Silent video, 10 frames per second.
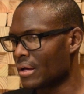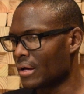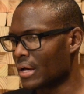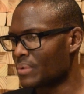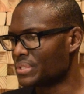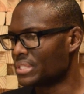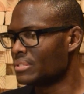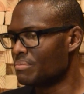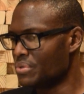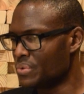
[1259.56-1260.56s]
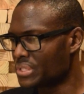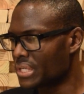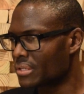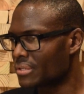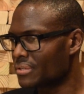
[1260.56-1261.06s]
I was into
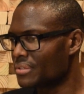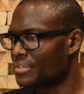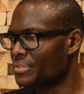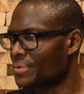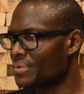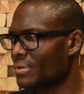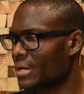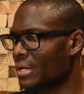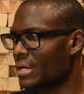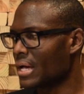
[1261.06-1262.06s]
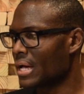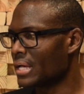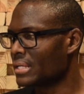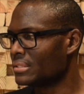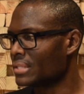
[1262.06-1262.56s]
music, you know,
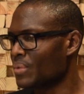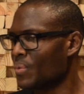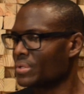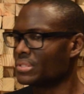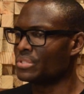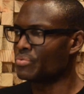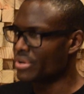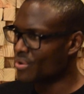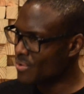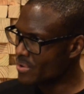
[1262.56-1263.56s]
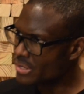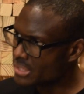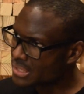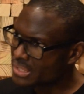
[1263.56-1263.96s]
and I wanted to record.